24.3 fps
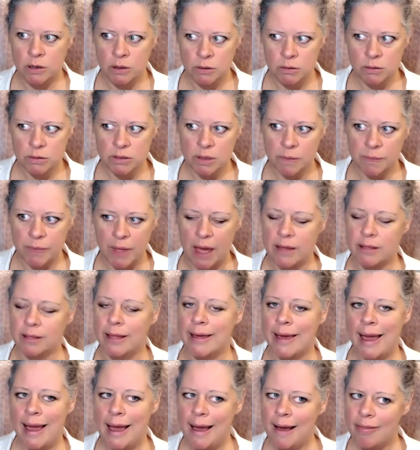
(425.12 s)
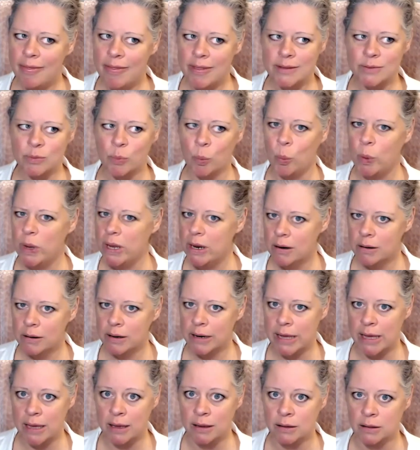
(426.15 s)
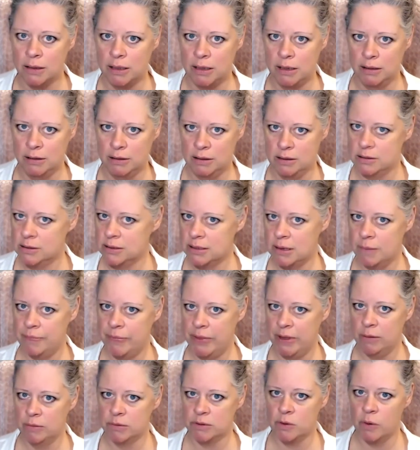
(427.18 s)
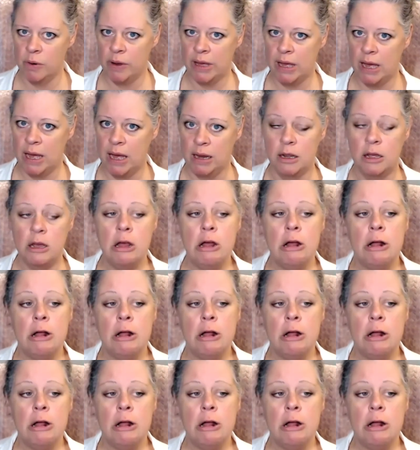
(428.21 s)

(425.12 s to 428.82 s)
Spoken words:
something. I like had this weird inkling that something was going on.